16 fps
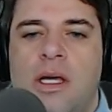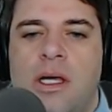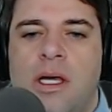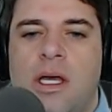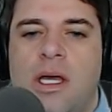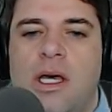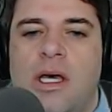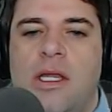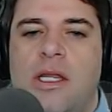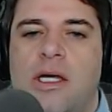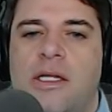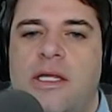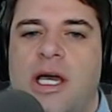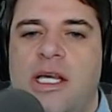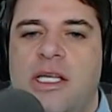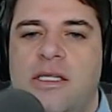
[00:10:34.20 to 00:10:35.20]
And
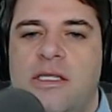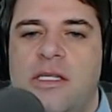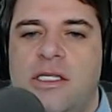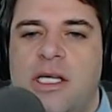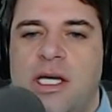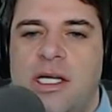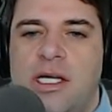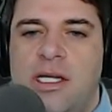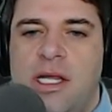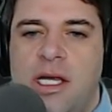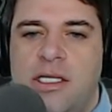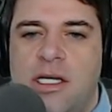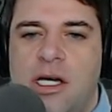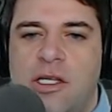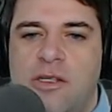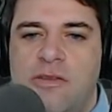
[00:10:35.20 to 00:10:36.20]
the design contains
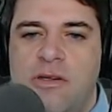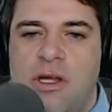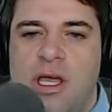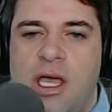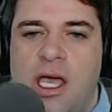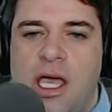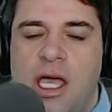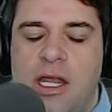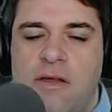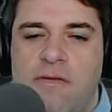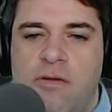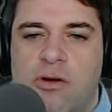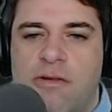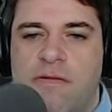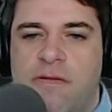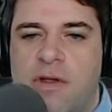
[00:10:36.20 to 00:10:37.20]

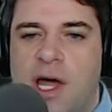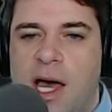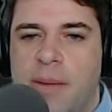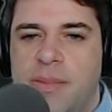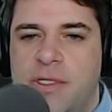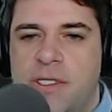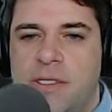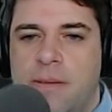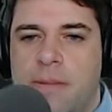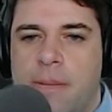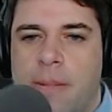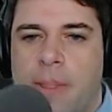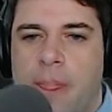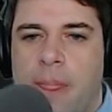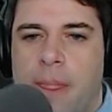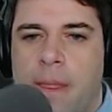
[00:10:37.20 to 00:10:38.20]
184 flops.
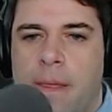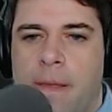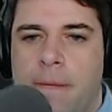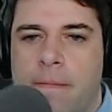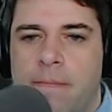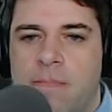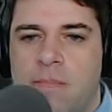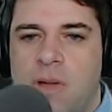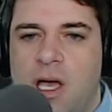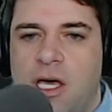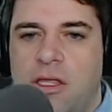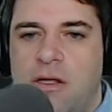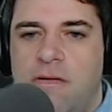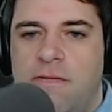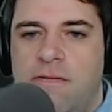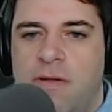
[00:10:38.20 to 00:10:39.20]
I
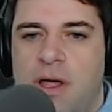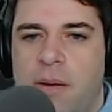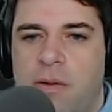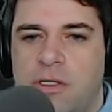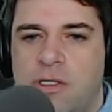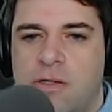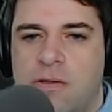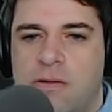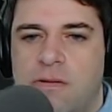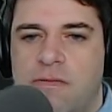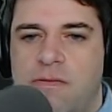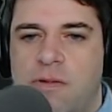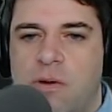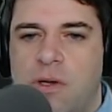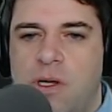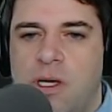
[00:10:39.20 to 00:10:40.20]
thought a flop was a
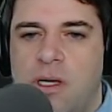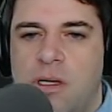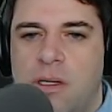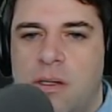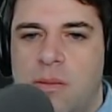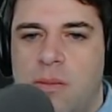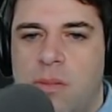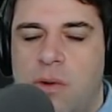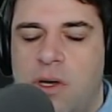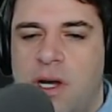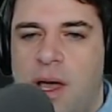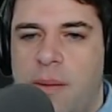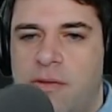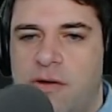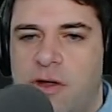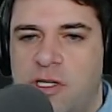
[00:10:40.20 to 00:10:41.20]
floating point
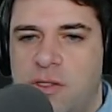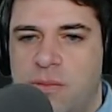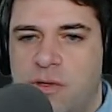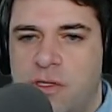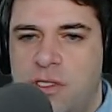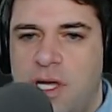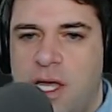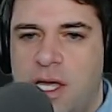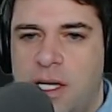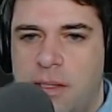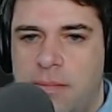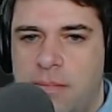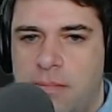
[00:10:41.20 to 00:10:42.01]
operation per second.